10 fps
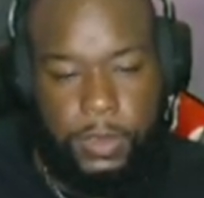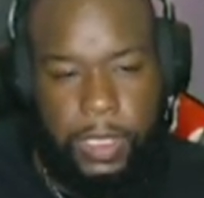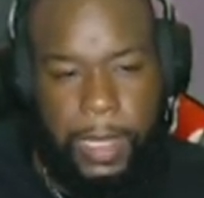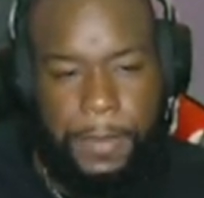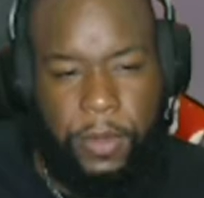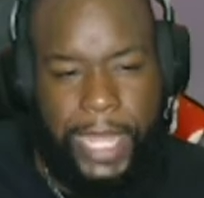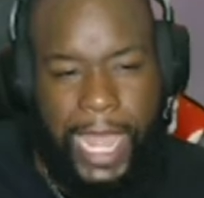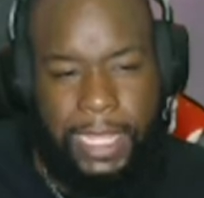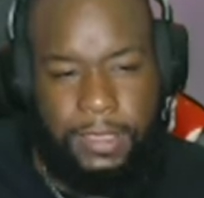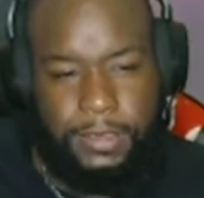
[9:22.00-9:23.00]
Come on,
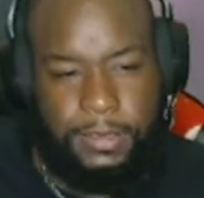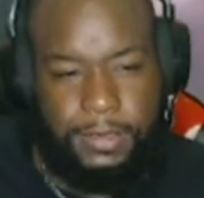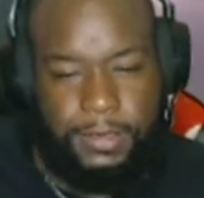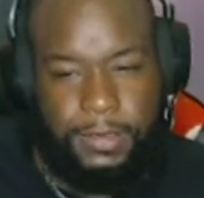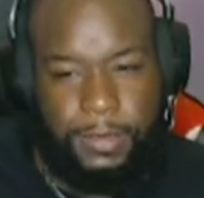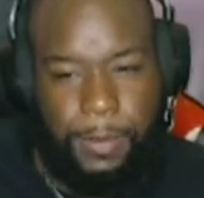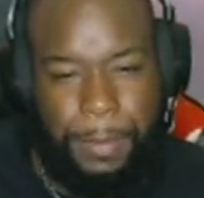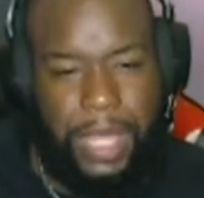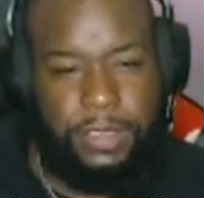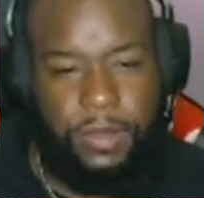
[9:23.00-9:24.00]
Nala.
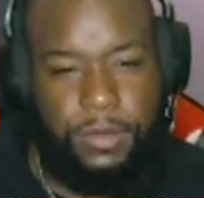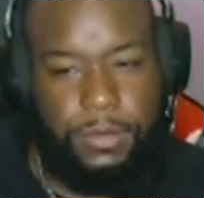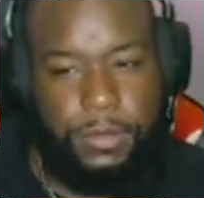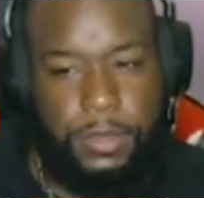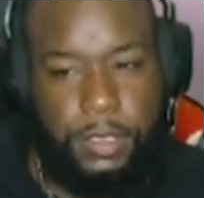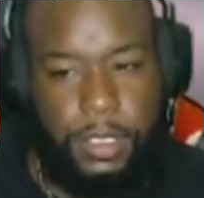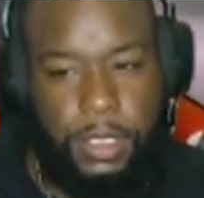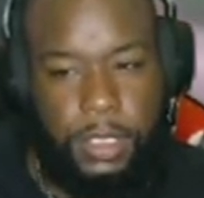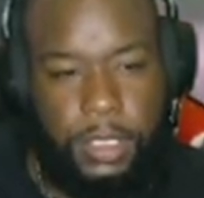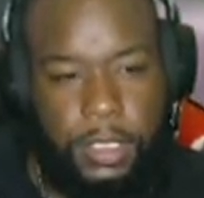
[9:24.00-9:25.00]
Pounce on him.
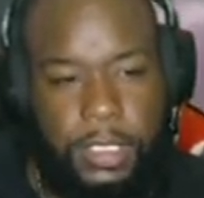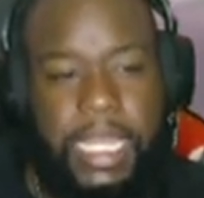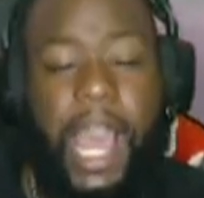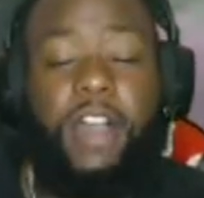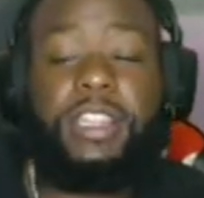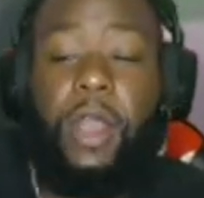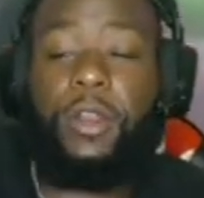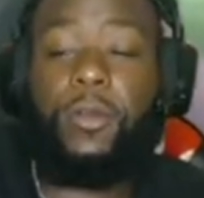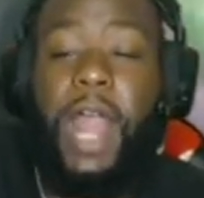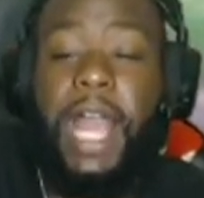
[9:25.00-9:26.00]
No, throw the
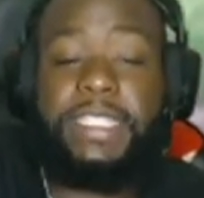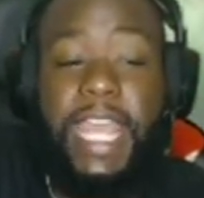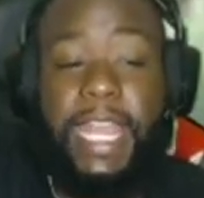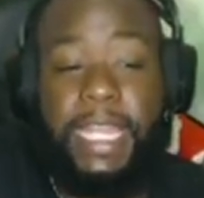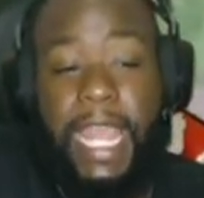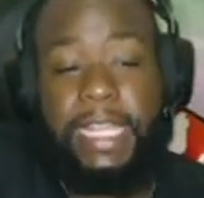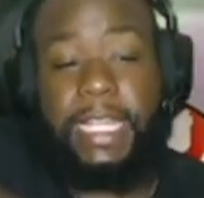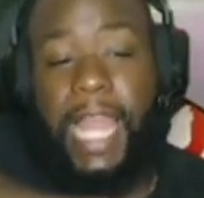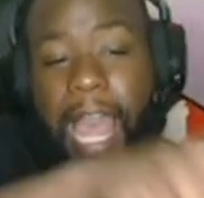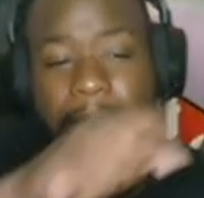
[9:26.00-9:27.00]
rocks at, at the
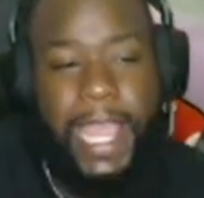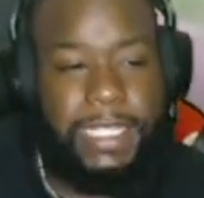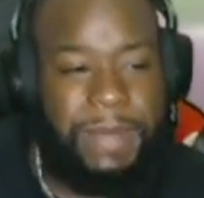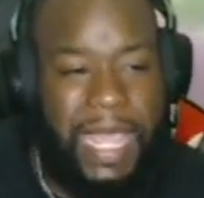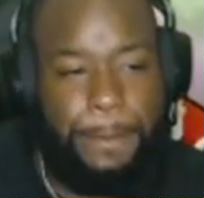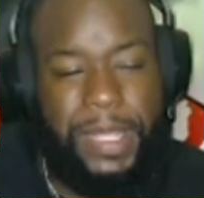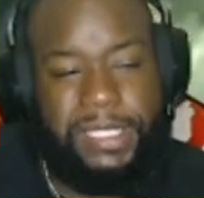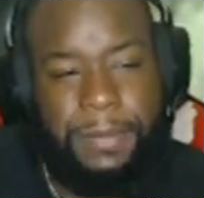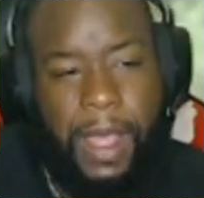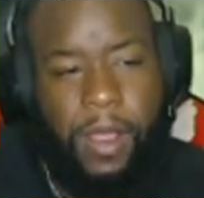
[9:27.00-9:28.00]
lions, man. Piss
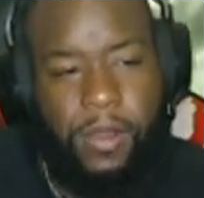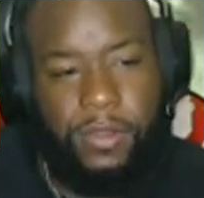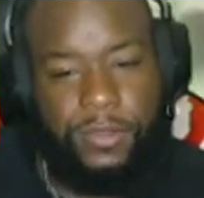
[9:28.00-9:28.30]
them off.